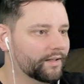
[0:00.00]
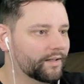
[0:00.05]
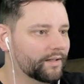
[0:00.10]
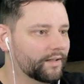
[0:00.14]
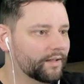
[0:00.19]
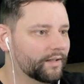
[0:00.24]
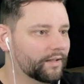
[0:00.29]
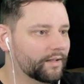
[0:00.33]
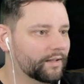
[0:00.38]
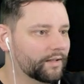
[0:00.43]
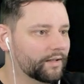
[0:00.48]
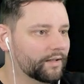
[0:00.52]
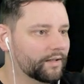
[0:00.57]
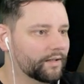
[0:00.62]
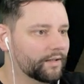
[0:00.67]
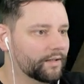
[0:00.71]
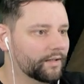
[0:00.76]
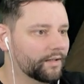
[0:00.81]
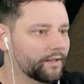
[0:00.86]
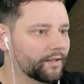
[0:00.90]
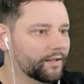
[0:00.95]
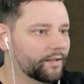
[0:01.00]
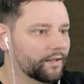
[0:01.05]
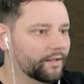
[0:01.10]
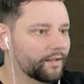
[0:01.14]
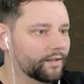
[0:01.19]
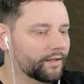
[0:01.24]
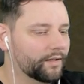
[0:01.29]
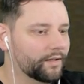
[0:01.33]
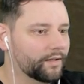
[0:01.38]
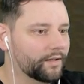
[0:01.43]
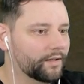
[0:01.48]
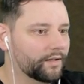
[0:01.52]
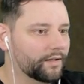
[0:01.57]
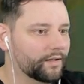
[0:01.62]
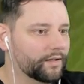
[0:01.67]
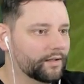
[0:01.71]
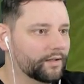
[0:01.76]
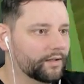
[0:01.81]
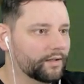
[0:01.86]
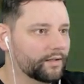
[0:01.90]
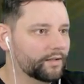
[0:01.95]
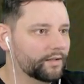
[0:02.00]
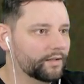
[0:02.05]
(no one is talking)